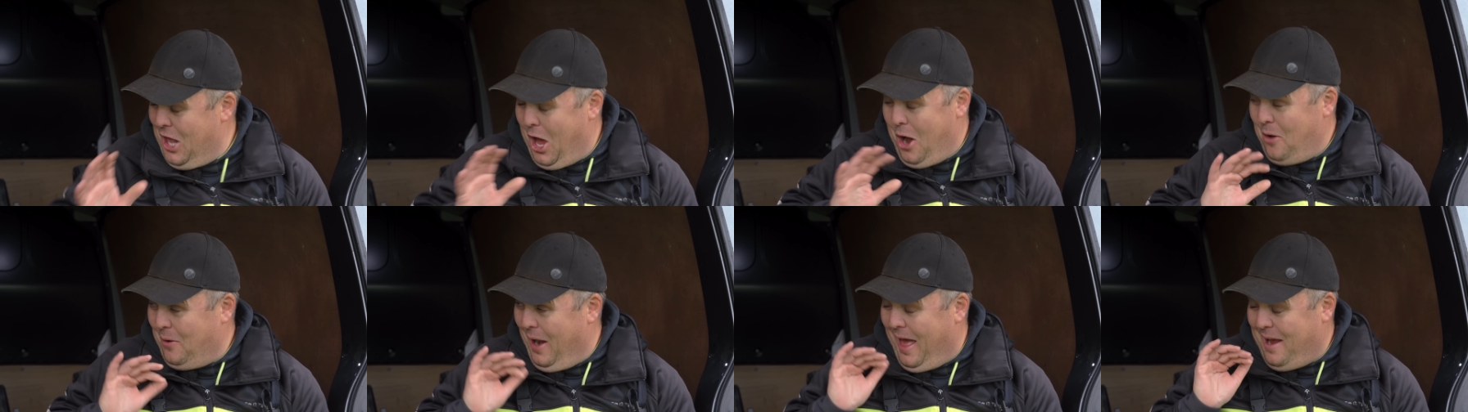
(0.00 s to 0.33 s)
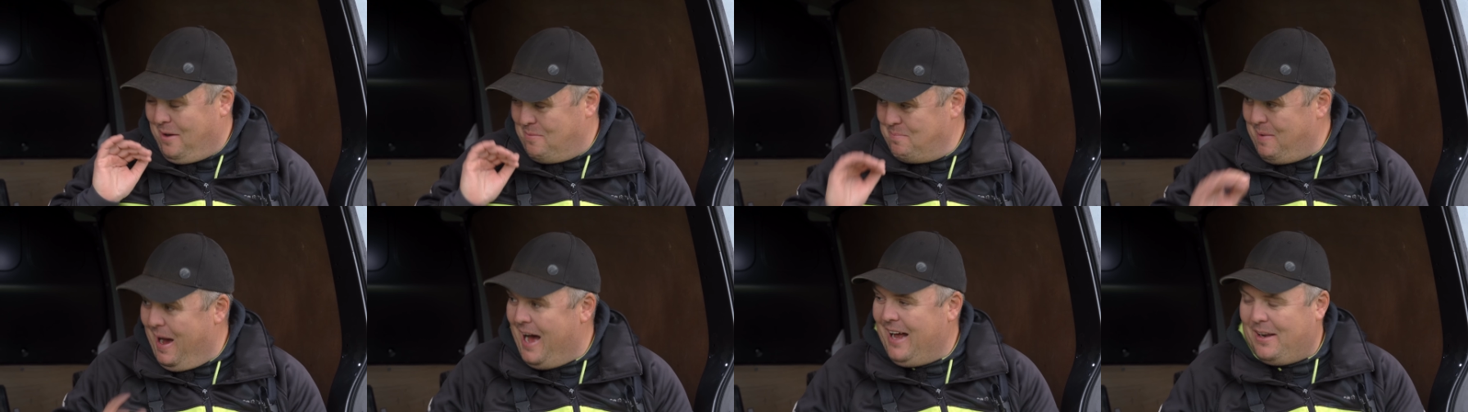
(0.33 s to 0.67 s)
No,
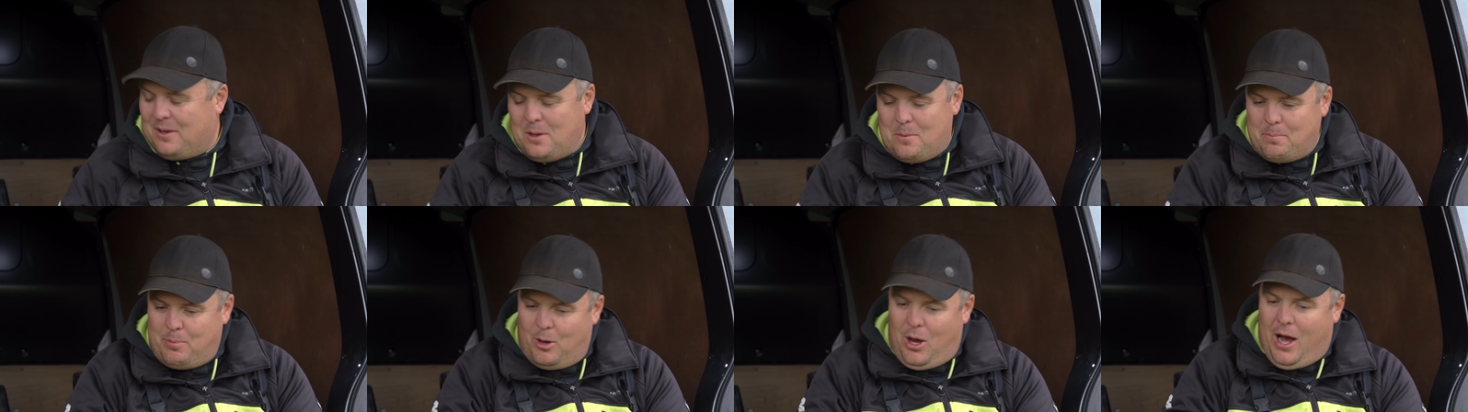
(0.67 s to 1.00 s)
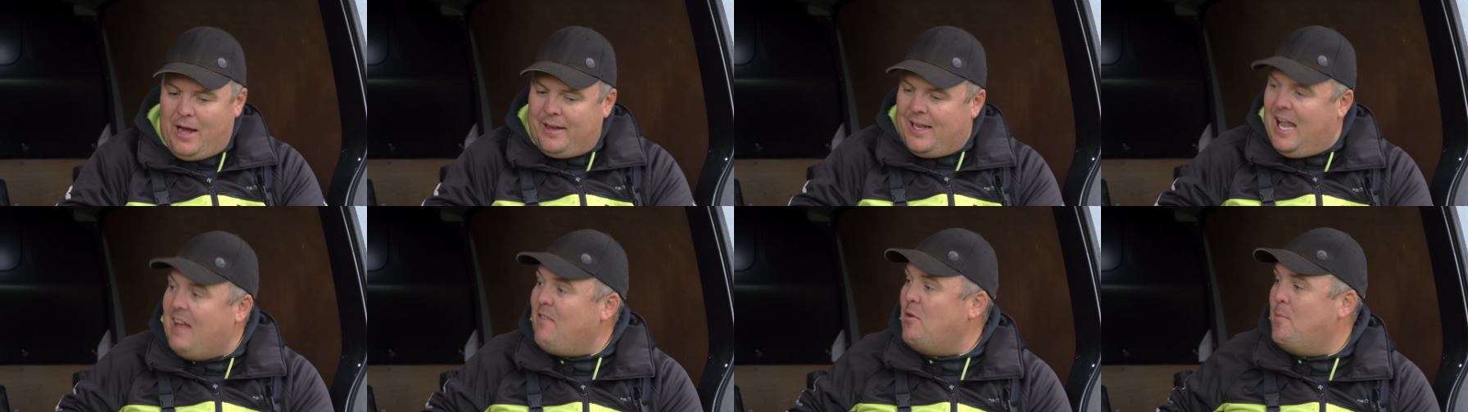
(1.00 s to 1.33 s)
like bad. But
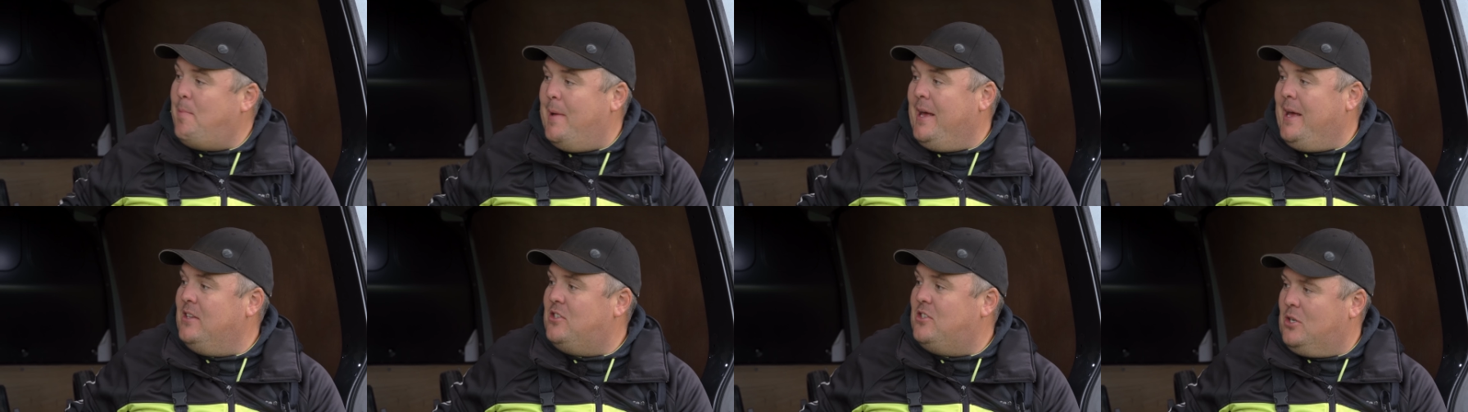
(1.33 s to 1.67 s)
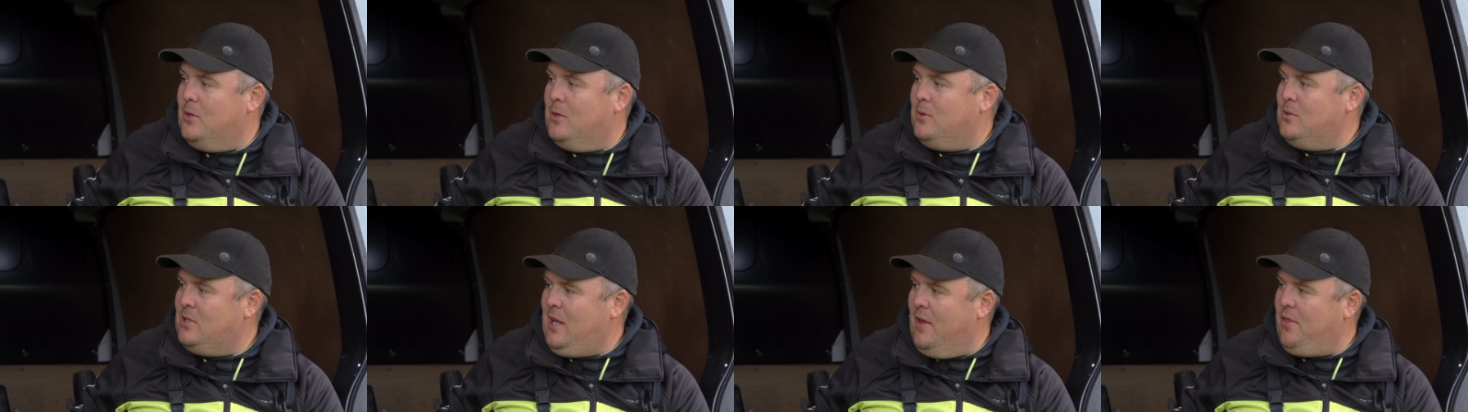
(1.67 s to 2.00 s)
I'd never been,
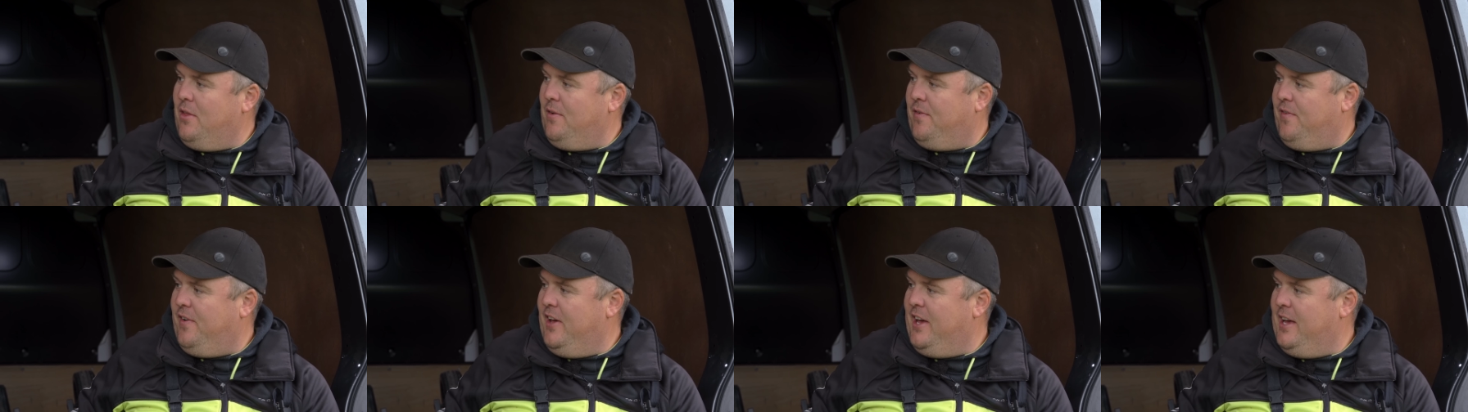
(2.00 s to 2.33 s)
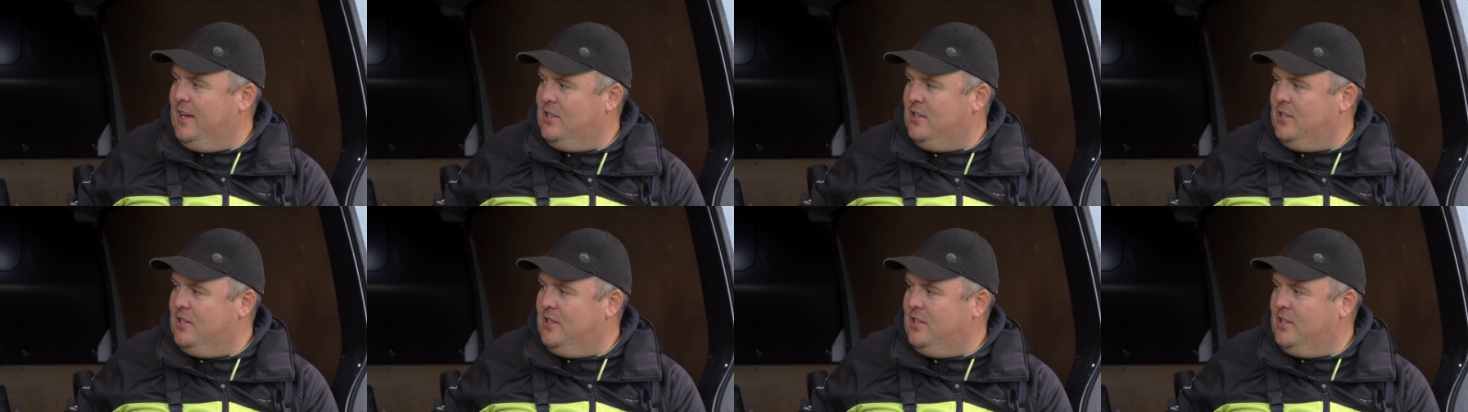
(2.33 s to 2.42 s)
so it was like the first.